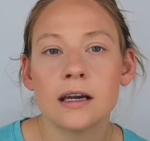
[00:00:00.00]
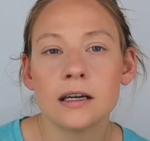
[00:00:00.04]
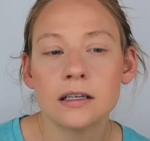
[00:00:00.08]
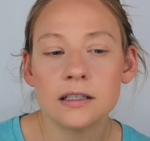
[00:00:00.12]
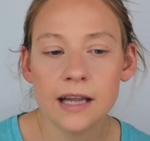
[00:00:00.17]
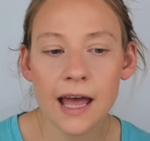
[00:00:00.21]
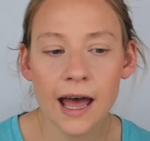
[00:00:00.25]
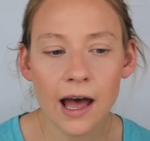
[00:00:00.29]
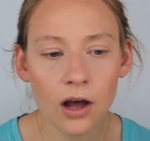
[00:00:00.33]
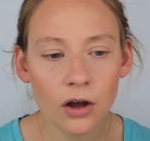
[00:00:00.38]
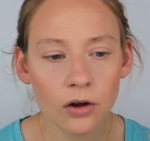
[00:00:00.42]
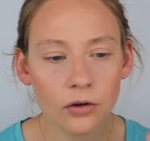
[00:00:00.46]

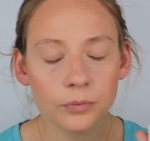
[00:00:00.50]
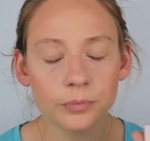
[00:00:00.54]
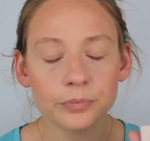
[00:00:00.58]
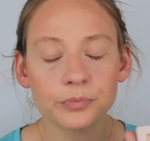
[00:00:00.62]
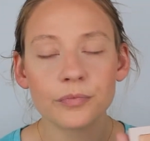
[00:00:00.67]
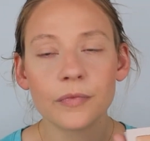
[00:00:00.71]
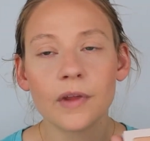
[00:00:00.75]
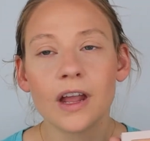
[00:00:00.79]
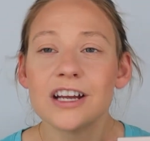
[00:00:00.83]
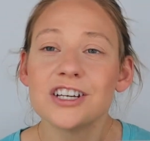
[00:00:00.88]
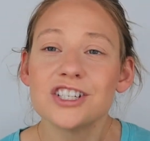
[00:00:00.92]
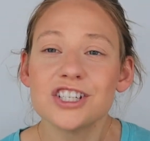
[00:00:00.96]
Now,
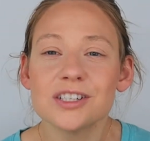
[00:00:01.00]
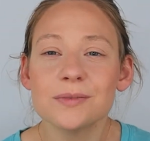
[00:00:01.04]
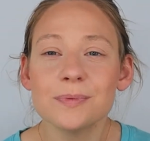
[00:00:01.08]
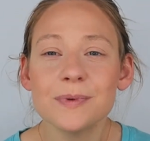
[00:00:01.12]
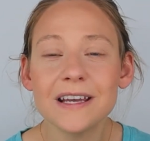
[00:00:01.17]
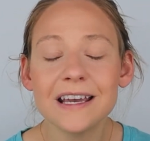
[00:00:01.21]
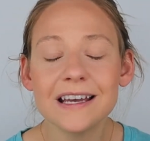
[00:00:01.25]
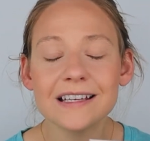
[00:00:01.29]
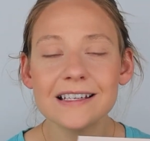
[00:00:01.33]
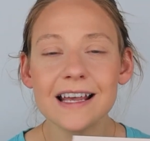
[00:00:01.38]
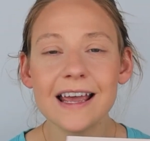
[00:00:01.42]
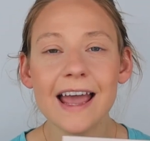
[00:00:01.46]
just
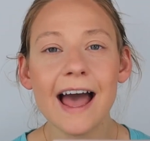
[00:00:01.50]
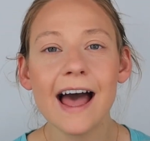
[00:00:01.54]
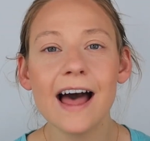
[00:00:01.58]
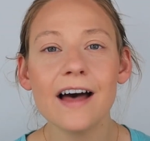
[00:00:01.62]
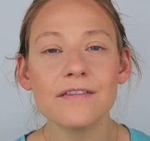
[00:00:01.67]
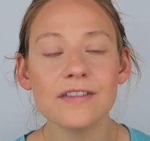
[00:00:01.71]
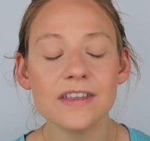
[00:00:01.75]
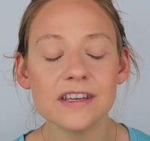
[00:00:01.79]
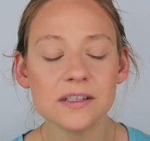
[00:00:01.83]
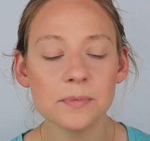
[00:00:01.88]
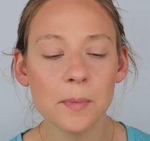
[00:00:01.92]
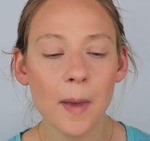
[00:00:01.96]
because I
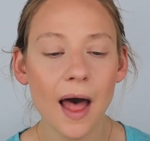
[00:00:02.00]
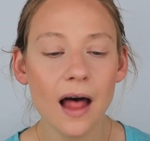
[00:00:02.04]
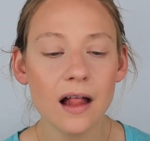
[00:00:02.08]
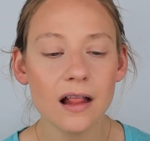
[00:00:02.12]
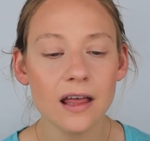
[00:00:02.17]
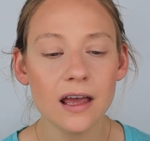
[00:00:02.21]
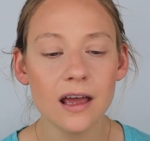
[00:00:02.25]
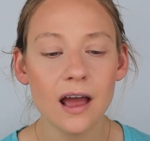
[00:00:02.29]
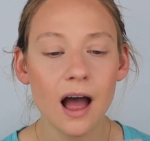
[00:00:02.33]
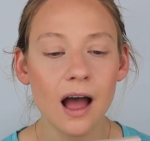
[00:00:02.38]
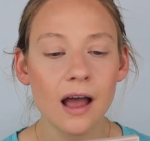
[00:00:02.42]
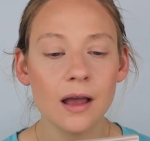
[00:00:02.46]
have this
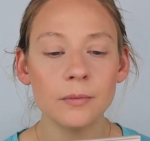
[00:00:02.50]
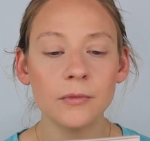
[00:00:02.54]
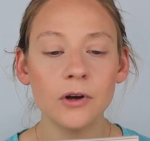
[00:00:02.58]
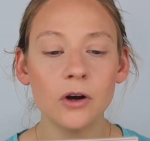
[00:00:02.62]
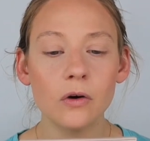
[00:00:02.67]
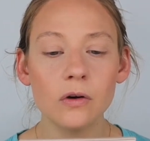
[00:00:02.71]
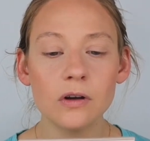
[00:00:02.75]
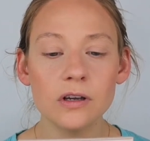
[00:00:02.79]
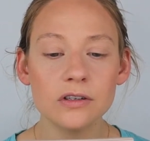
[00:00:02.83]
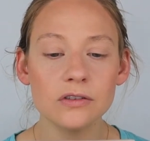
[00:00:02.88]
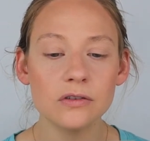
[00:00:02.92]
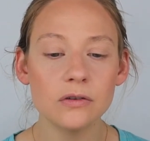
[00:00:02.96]
palette, I'm
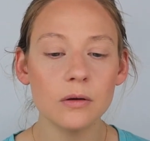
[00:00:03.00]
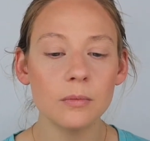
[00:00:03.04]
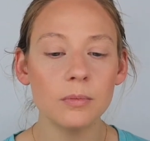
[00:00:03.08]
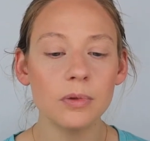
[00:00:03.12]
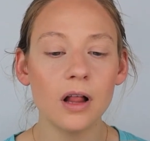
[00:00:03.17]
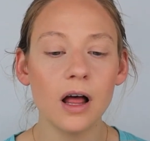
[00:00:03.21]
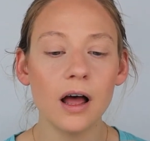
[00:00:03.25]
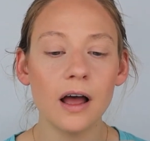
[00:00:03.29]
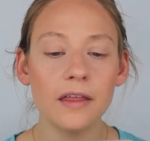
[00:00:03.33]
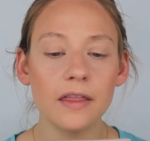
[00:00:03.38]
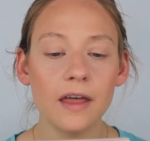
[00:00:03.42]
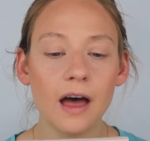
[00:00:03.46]
going to
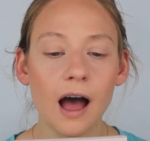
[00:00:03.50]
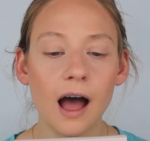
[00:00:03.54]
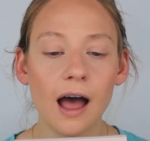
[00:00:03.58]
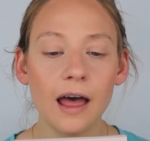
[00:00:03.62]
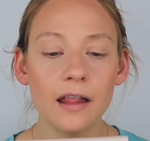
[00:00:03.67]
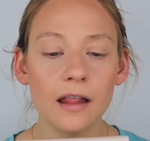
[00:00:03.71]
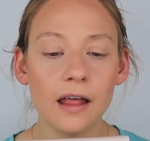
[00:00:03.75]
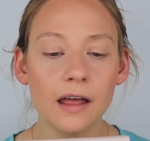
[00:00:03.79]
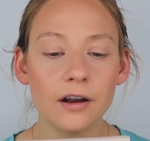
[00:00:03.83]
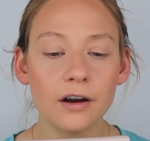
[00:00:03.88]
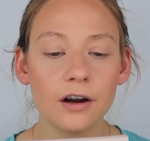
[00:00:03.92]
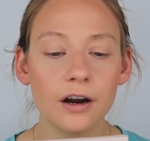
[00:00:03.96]
apply the
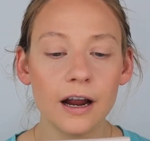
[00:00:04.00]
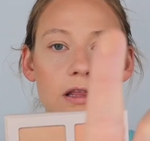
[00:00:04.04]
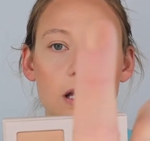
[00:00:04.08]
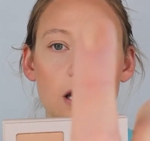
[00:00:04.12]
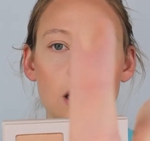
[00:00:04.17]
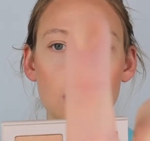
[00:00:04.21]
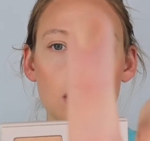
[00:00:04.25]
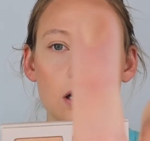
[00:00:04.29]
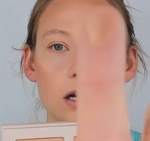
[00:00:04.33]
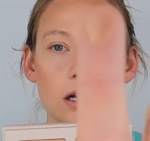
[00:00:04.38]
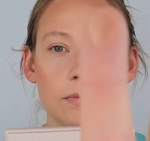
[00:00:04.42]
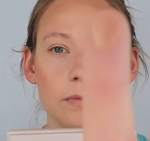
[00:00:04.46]
highlighter,
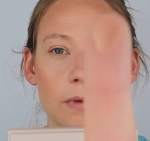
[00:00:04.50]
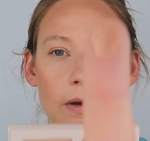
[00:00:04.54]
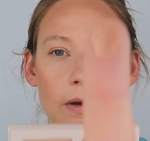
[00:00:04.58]
and it is